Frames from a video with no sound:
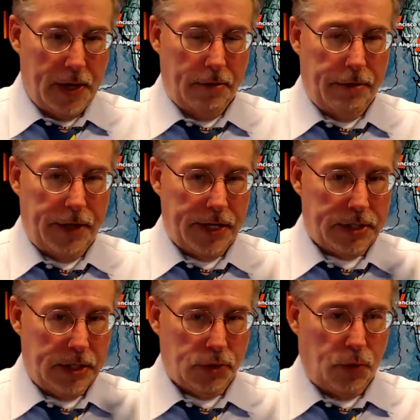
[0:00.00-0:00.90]
This
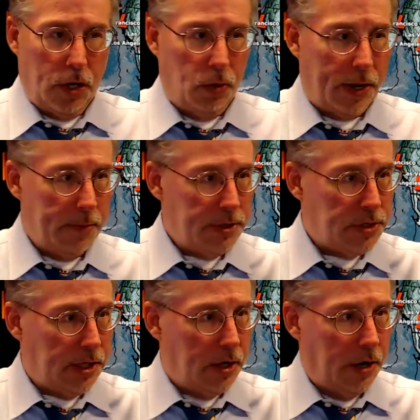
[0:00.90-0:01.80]
is where we're going to be
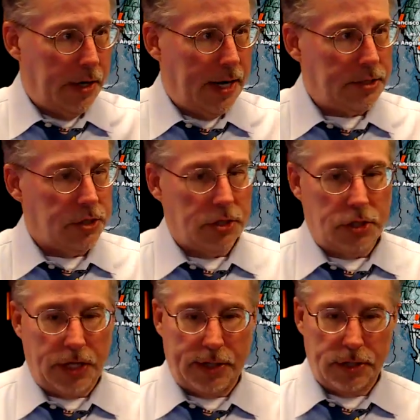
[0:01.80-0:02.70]
seeing our next
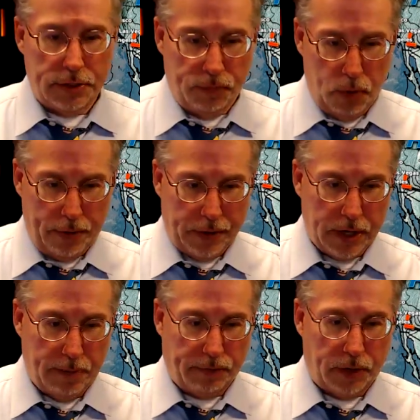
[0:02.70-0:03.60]
chances of weather come
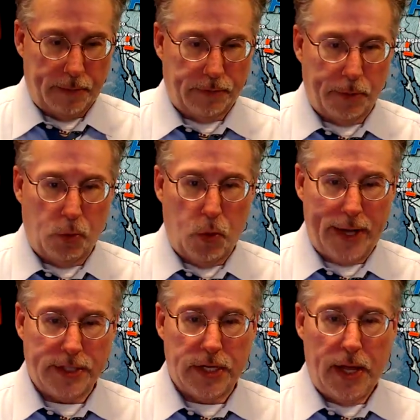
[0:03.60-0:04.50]
from the
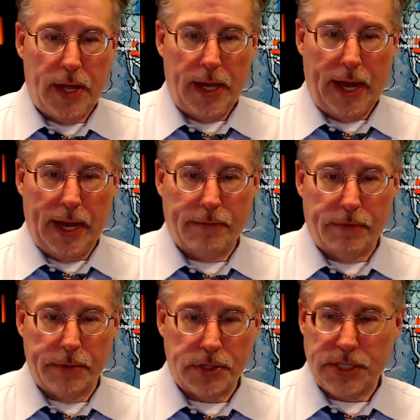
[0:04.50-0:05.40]
west and from
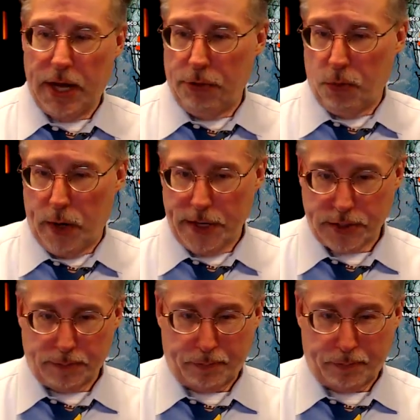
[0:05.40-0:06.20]
the southwest.